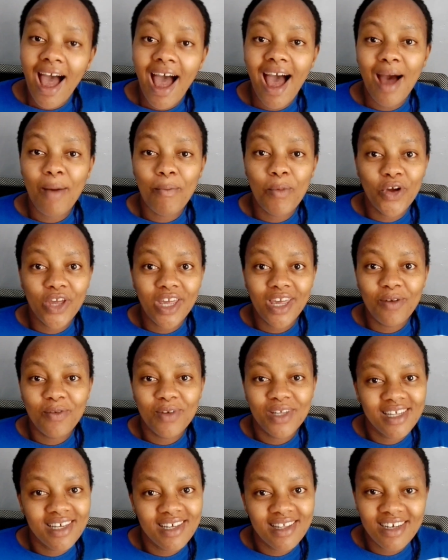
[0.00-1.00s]
I'm okay
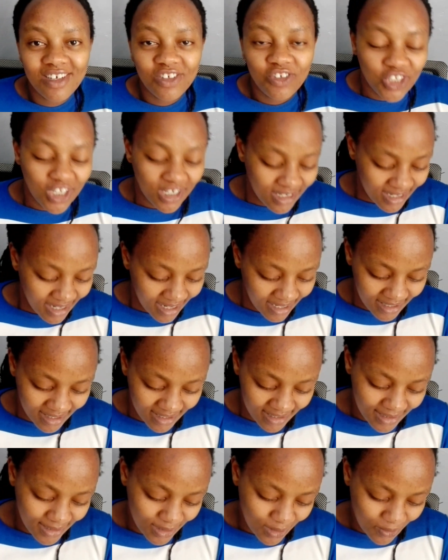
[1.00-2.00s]
with either gender.
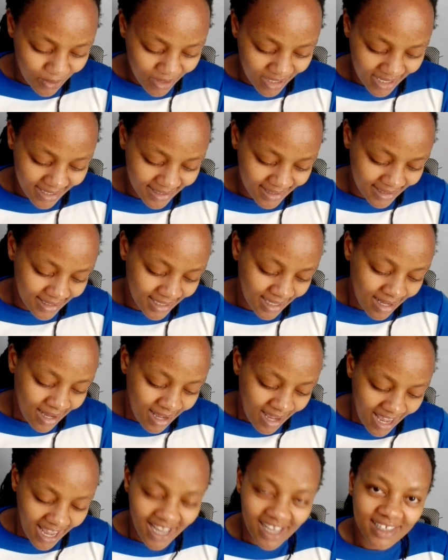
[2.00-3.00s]
So yes,
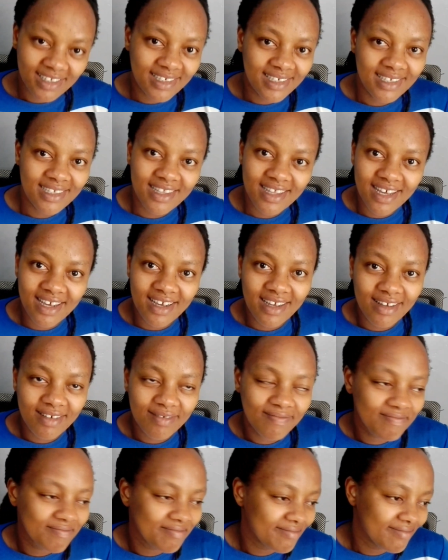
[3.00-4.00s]
hence the